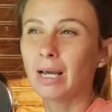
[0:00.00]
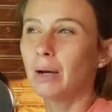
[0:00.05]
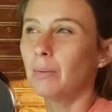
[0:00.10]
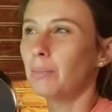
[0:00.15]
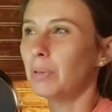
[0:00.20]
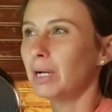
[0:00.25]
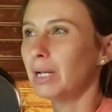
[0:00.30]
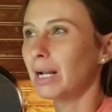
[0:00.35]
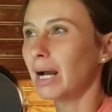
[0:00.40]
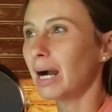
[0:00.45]

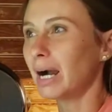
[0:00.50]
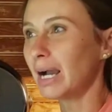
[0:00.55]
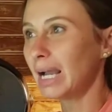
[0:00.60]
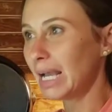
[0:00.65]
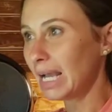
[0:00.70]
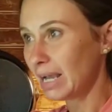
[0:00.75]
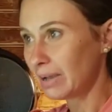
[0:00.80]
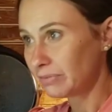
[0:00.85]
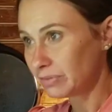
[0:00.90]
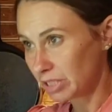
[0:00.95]
but I
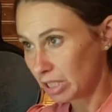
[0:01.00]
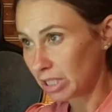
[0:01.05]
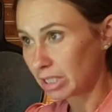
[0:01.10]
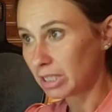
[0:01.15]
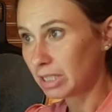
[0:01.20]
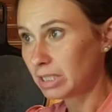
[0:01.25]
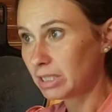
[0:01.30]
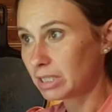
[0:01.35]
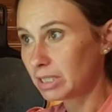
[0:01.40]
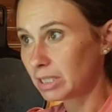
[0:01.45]
have done
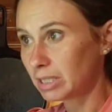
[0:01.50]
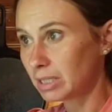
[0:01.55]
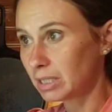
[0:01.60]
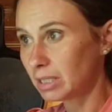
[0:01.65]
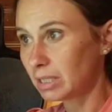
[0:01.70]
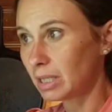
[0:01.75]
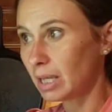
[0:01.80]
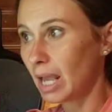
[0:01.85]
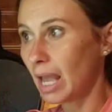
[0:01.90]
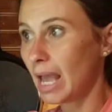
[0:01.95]
it
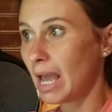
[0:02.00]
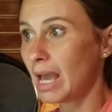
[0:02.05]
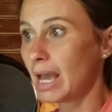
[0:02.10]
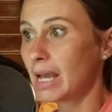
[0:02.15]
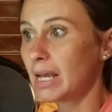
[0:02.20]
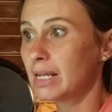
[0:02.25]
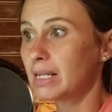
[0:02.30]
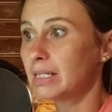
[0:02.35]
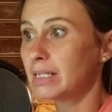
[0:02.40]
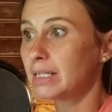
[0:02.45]

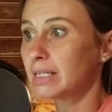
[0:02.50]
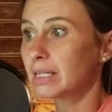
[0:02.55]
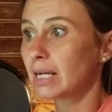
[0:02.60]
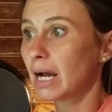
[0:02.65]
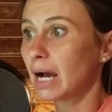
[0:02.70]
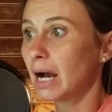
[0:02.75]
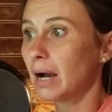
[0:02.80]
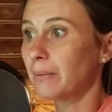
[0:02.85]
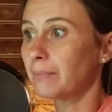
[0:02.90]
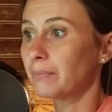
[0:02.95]
and
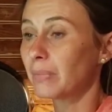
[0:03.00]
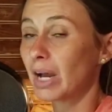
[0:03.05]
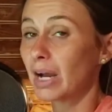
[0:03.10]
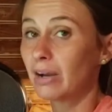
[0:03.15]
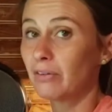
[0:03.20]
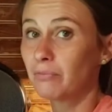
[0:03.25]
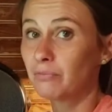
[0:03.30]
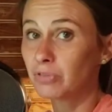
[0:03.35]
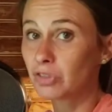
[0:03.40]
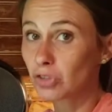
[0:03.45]
um, I
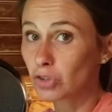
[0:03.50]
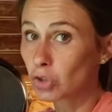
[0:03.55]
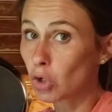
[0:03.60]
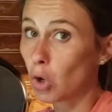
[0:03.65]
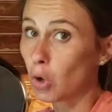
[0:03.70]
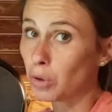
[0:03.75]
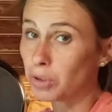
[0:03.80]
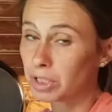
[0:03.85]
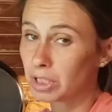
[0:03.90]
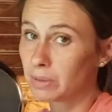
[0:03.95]
have
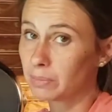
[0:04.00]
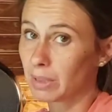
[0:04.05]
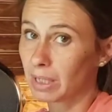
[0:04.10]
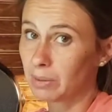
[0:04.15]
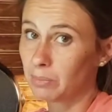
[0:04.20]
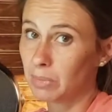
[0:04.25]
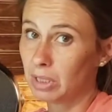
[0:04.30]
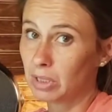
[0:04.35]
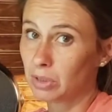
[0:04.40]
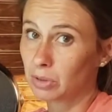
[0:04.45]
scalded my
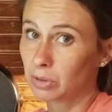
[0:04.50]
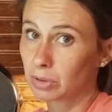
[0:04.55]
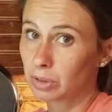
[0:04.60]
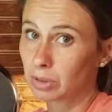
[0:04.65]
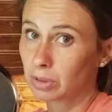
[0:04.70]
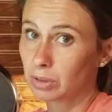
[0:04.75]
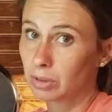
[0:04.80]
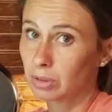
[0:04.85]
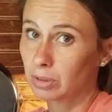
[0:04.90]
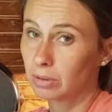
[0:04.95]
milk
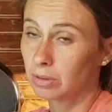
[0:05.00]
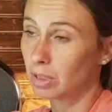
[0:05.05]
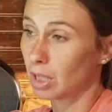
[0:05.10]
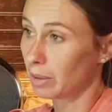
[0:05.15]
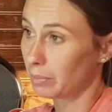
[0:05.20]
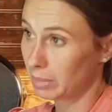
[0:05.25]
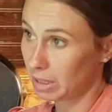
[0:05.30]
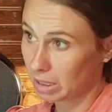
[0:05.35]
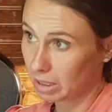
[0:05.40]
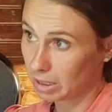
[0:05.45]

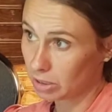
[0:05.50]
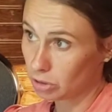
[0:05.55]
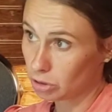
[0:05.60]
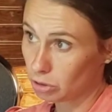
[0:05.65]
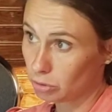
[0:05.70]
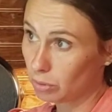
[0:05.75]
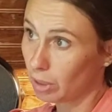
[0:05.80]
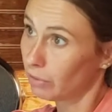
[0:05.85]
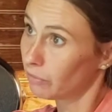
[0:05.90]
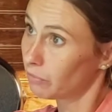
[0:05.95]
not meaning
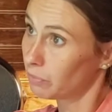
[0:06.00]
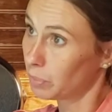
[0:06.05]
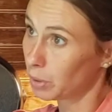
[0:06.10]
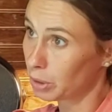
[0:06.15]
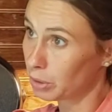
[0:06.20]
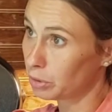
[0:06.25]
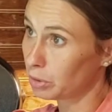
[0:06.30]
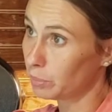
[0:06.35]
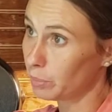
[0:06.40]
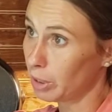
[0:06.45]
to. I've
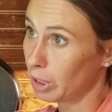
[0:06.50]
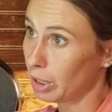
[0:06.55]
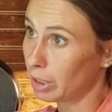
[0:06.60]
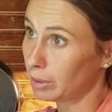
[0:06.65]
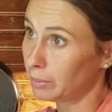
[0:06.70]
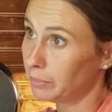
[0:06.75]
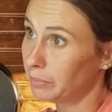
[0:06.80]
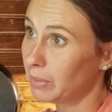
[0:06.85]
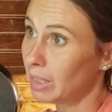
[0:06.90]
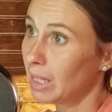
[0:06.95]
burnt the
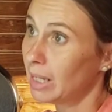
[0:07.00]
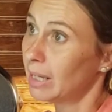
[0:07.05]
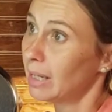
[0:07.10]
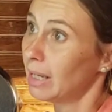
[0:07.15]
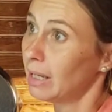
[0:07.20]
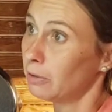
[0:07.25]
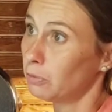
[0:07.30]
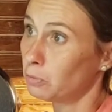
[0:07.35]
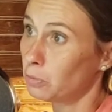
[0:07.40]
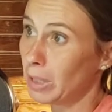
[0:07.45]
bottom
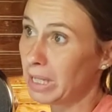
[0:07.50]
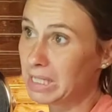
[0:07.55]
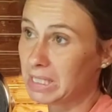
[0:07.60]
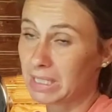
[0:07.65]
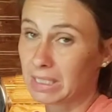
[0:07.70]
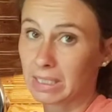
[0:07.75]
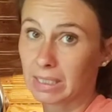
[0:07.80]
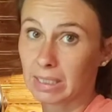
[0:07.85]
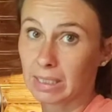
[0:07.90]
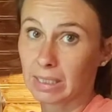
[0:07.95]
and
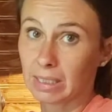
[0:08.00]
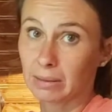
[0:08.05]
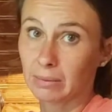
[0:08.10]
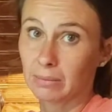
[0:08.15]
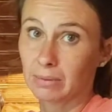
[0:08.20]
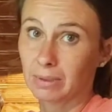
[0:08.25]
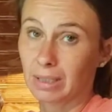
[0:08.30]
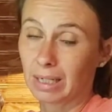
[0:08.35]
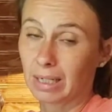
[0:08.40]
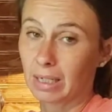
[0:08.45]
wasted
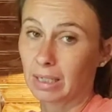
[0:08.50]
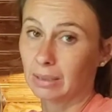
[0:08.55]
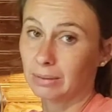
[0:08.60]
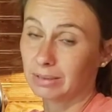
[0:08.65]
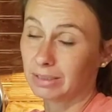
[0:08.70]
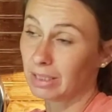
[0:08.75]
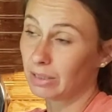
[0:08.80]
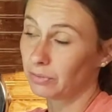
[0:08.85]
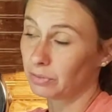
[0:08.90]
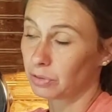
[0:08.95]
uh,
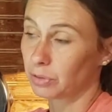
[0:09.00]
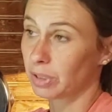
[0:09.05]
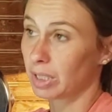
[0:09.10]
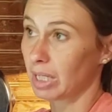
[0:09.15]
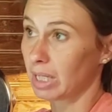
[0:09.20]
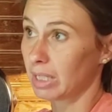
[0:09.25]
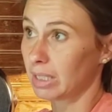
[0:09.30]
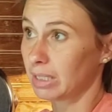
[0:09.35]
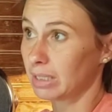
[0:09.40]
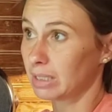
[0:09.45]
several
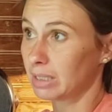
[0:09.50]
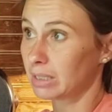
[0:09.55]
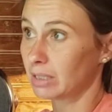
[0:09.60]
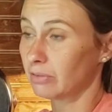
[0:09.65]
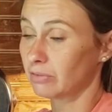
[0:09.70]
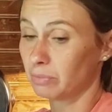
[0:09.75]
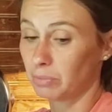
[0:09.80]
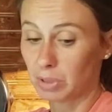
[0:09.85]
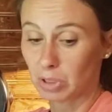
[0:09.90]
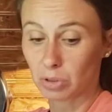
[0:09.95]
gallons
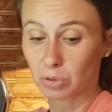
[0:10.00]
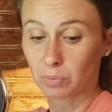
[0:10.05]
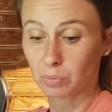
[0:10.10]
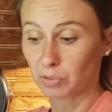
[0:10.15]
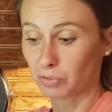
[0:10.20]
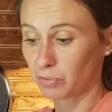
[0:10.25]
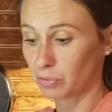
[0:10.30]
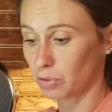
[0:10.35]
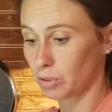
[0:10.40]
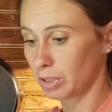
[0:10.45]
of milk
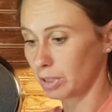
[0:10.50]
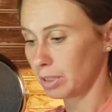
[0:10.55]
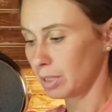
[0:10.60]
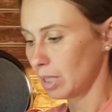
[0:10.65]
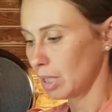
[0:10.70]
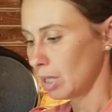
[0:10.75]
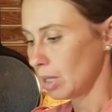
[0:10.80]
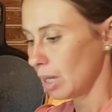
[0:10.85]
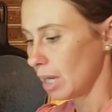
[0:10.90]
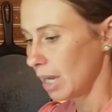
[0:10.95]
before
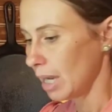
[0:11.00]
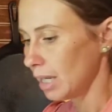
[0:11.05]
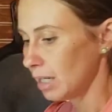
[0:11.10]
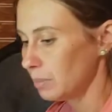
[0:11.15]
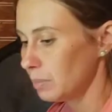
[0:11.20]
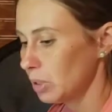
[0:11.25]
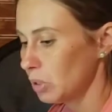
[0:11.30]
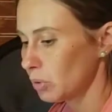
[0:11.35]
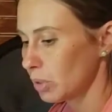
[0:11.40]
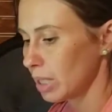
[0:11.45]
I had a
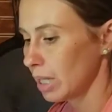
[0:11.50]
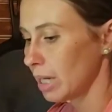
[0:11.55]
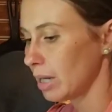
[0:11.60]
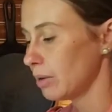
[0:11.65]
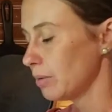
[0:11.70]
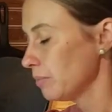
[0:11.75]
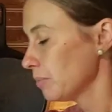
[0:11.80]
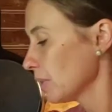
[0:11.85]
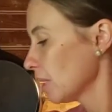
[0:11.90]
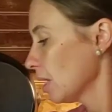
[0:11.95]
milk
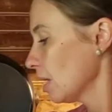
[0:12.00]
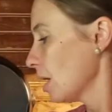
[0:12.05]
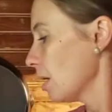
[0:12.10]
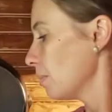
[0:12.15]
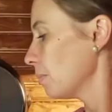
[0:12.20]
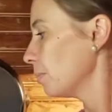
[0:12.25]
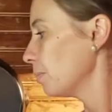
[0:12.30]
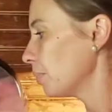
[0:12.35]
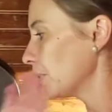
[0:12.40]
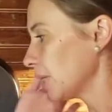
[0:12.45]
cow.
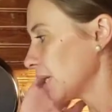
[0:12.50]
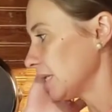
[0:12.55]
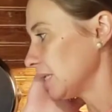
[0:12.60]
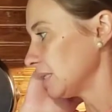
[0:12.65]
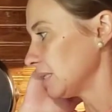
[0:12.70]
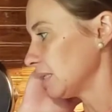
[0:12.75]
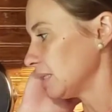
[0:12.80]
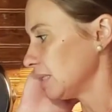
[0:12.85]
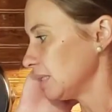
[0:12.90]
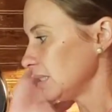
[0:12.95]
But
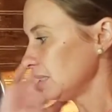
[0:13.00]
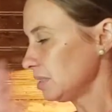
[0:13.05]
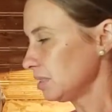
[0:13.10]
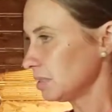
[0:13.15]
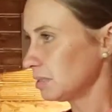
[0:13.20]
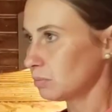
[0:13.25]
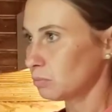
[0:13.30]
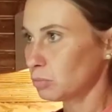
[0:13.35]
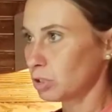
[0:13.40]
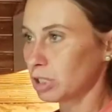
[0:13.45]

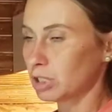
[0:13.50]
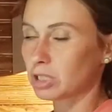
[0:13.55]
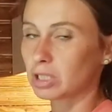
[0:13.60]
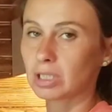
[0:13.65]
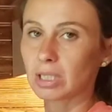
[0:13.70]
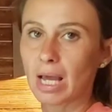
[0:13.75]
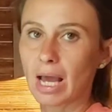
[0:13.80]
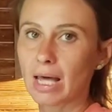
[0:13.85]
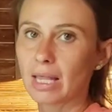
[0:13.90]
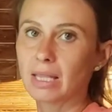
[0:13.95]
this works
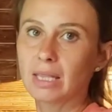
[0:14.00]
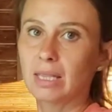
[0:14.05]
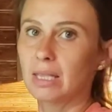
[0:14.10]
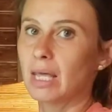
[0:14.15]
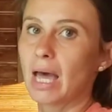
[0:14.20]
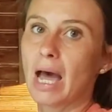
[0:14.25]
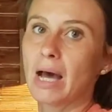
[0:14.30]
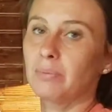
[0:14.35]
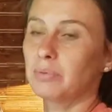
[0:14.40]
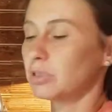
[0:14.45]

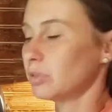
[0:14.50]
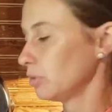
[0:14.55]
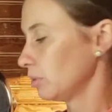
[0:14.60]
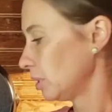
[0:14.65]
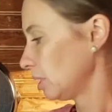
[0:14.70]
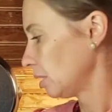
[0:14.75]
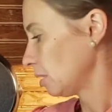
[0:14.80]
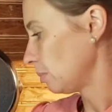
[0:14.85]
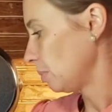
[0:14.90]
absolutely the